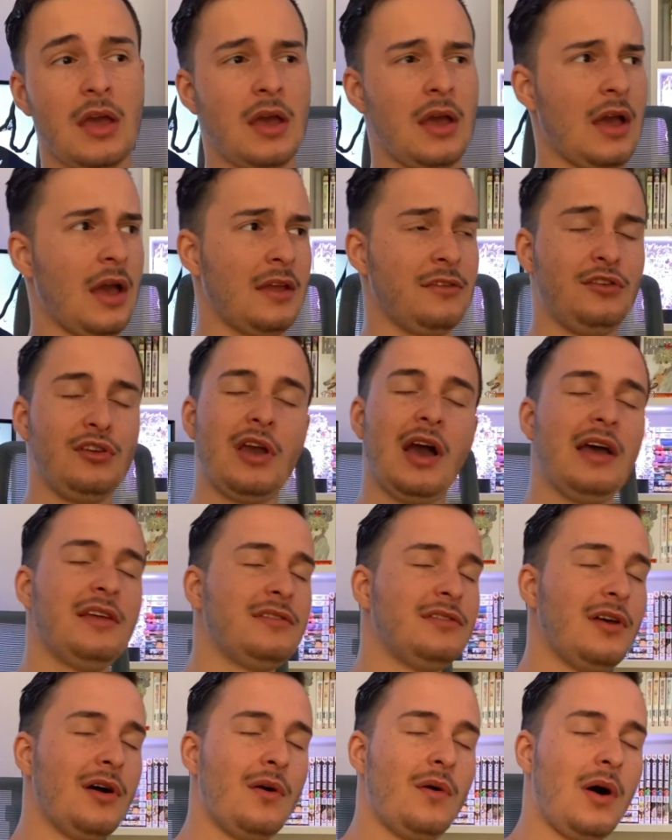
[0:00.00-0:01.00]
As you guys
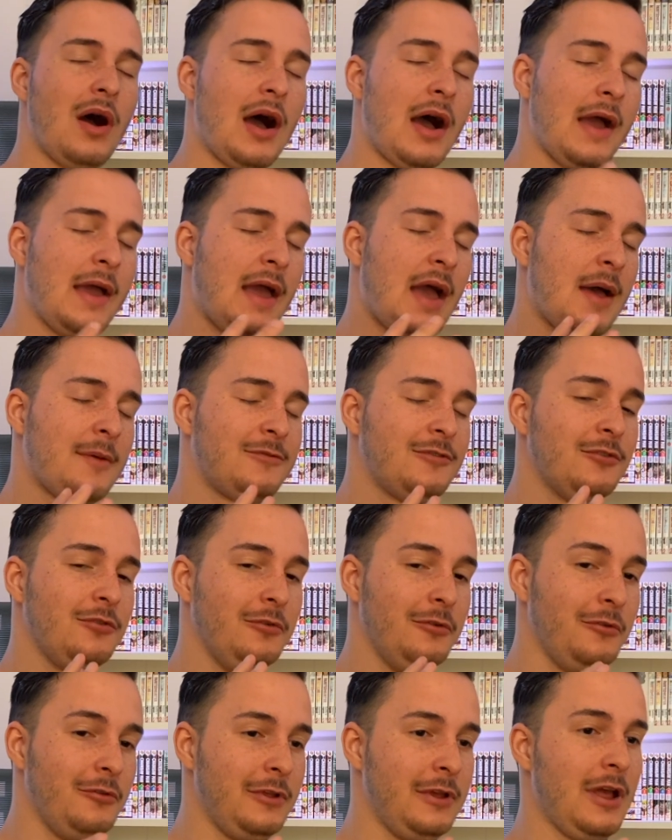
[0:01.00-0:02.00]
know, I
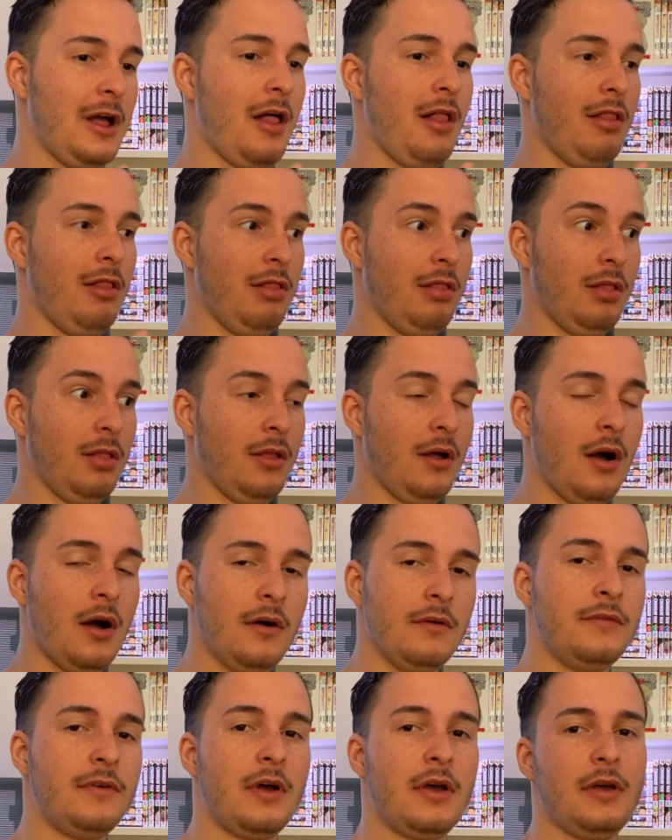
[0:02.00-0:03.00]
absolutely
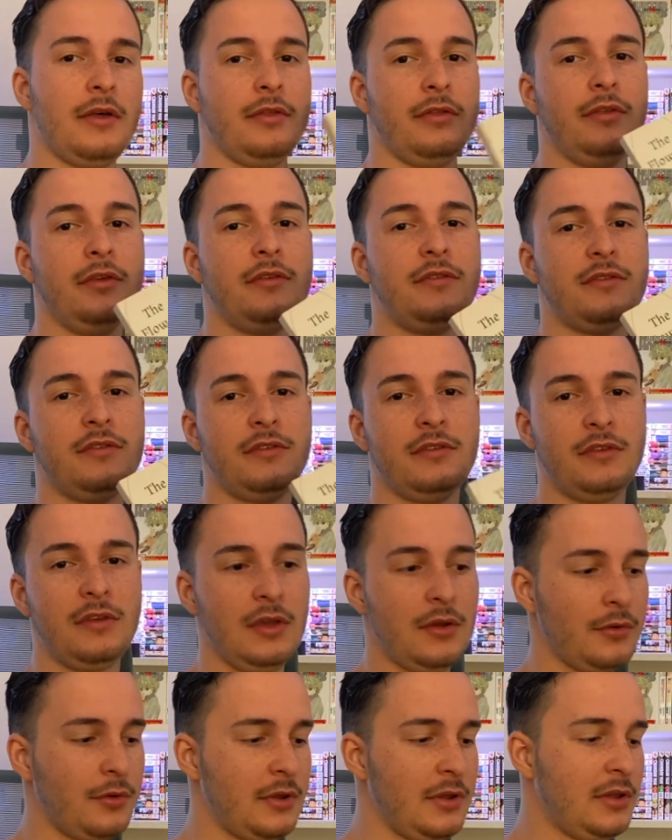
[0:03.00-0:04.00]
love this
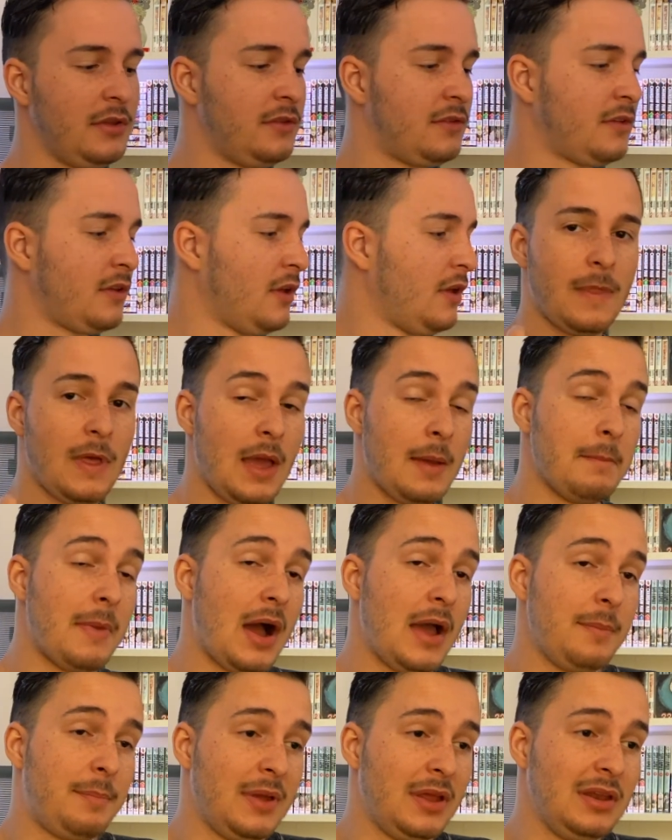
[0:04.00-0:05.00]
series. In my
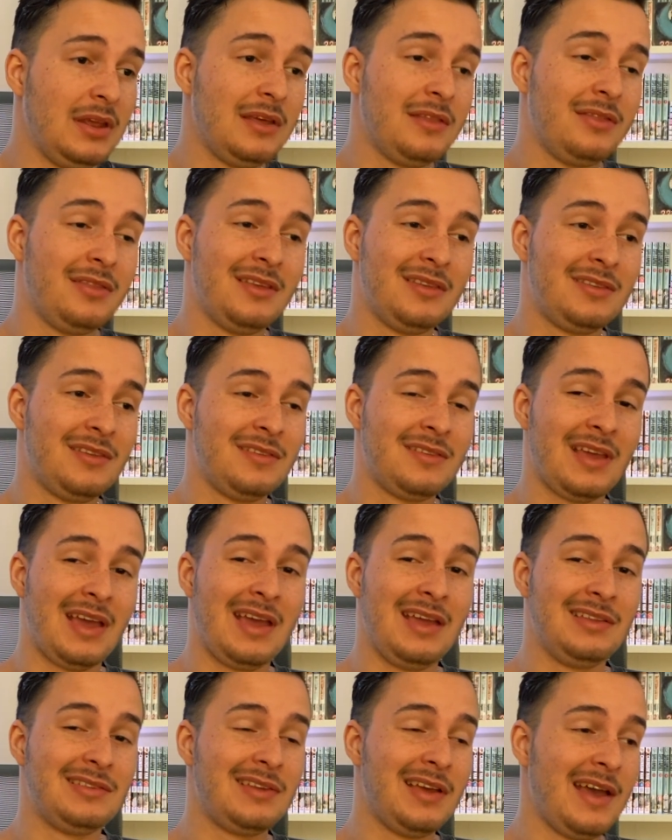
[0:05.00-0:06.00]
opinion, this is
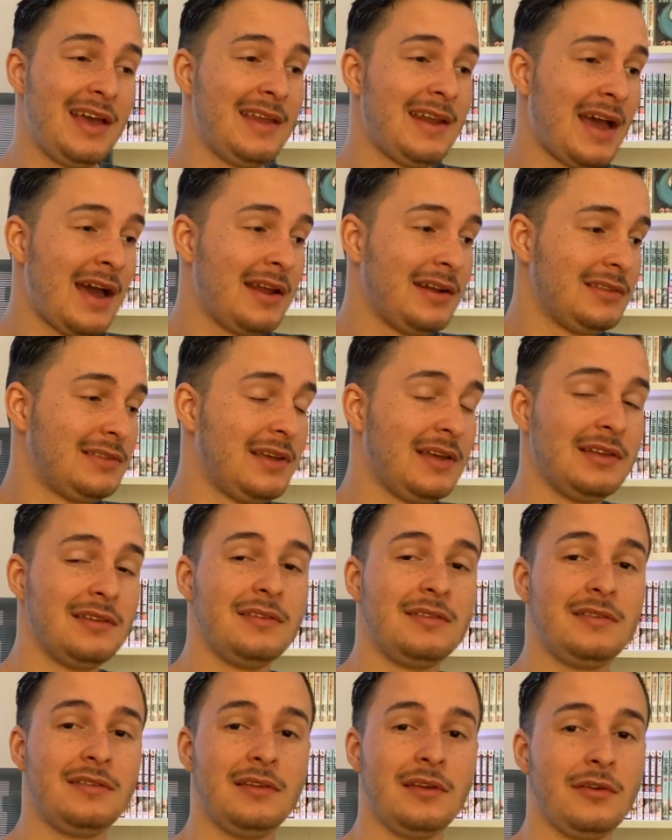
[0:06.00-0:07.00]
a 10 out of 10
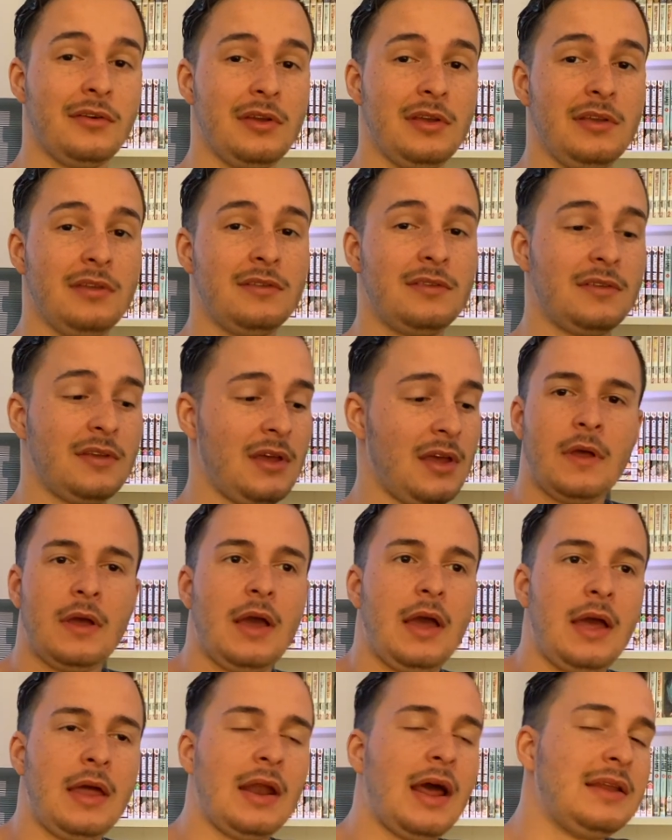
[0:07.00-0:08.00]
series.
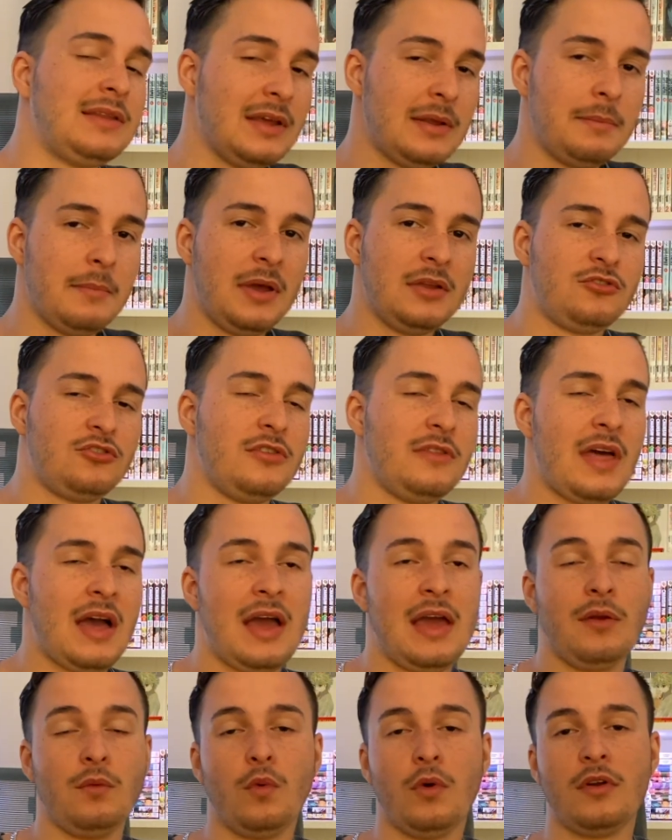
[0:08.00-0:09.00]
And I did mention that
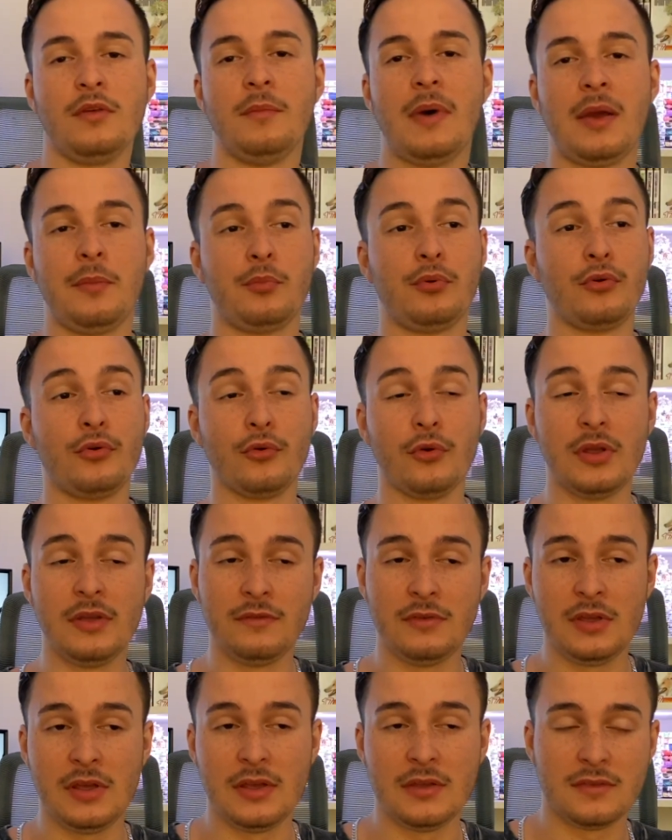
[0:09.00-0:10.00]
in one of my
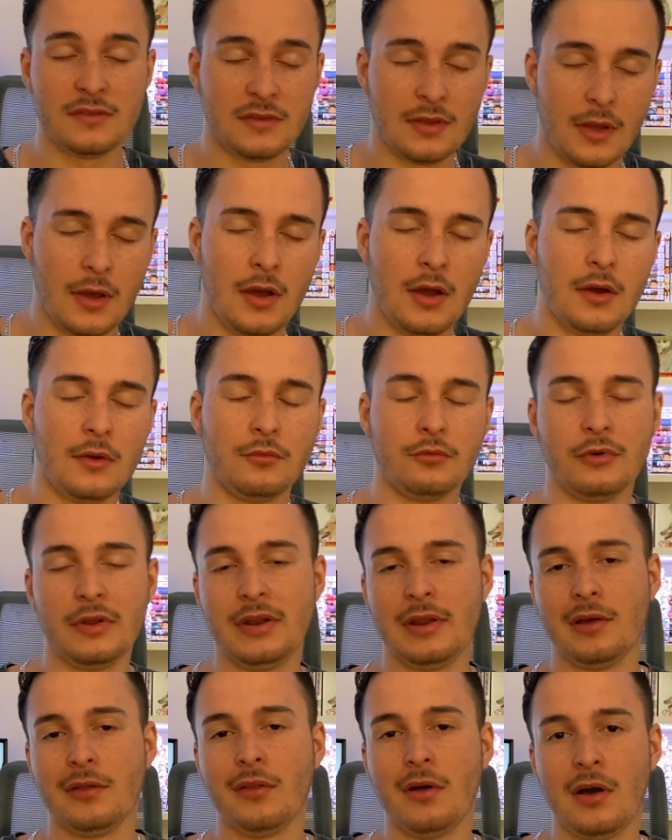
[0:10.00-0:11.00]
previous
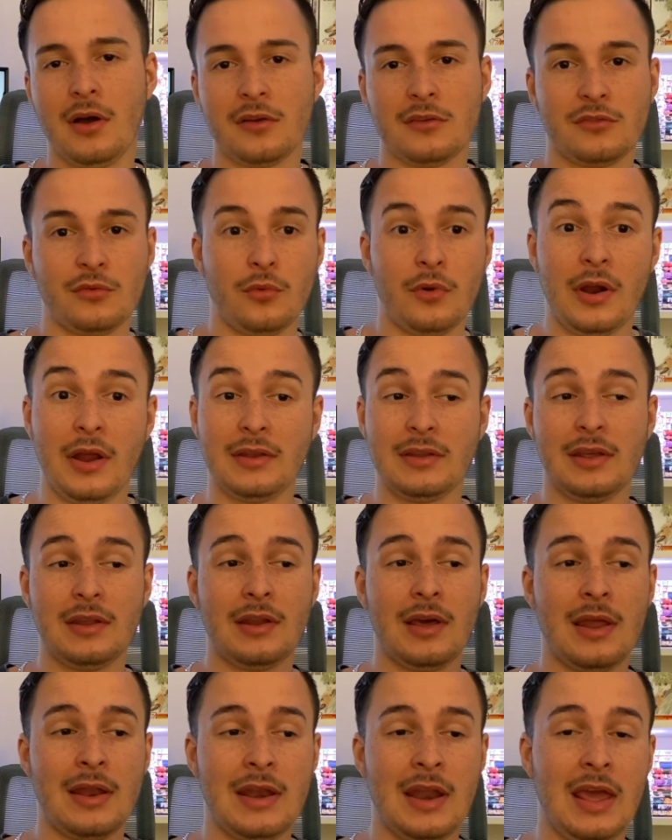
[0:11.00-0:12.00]
reading logs where I
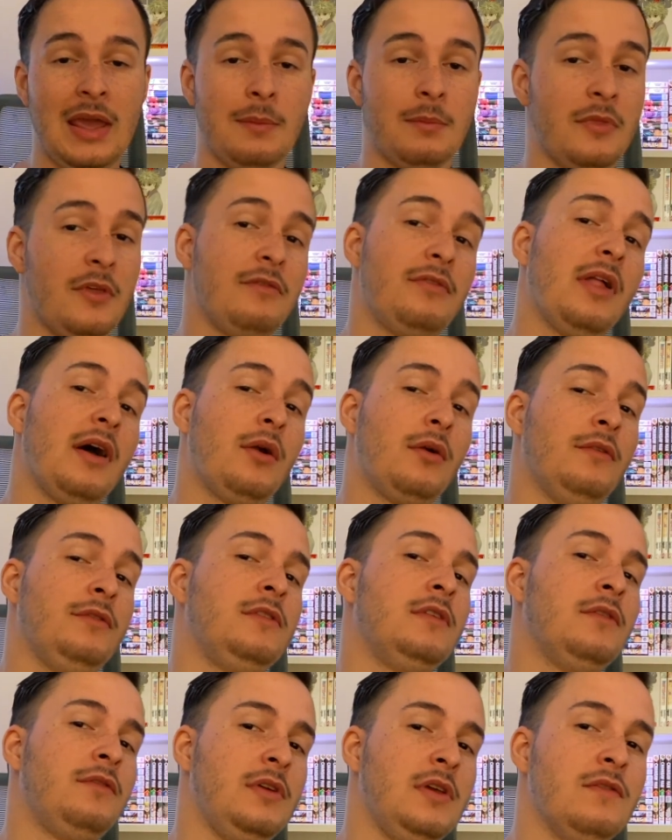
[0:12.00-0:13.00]
did name The Flowers
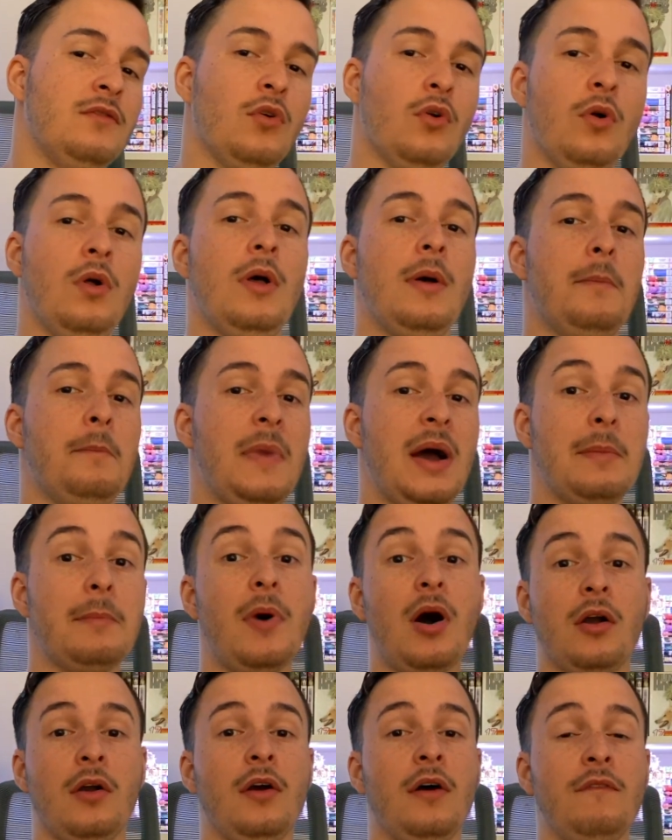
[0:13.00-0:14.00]
of Evil my
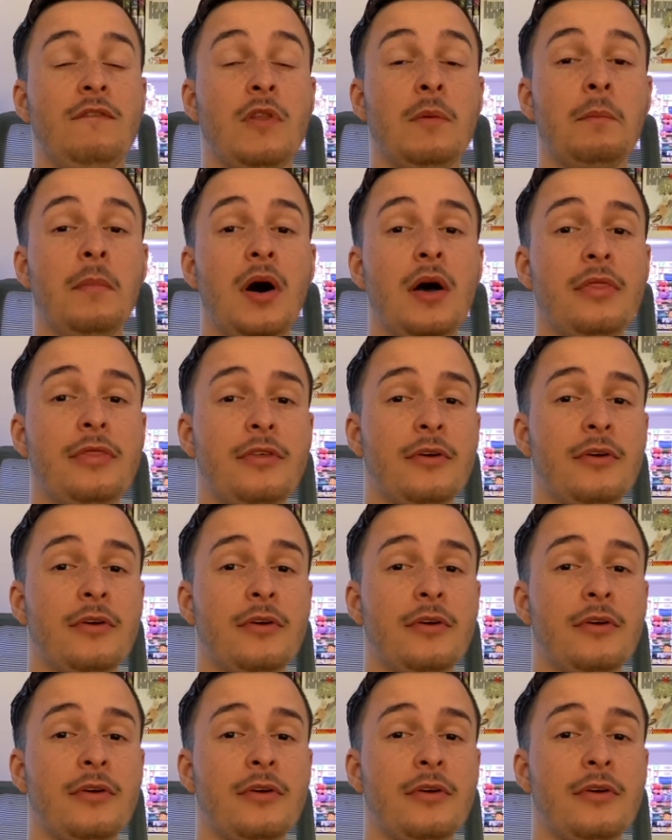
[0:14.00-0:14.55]
manga of the month.